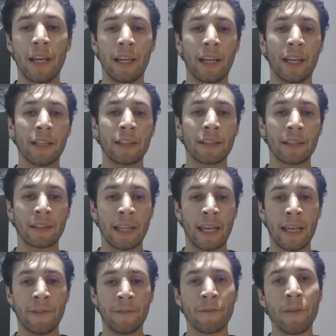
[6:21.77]
and
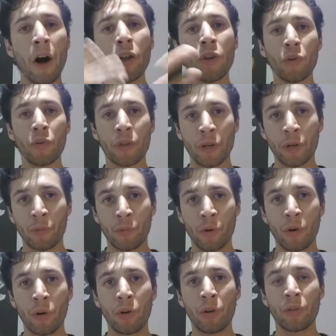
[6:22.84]
they follow their
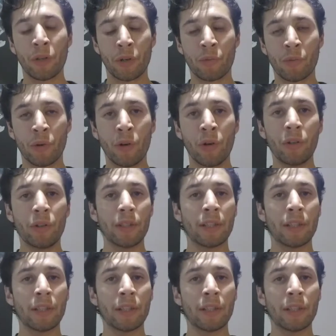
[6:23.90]
role.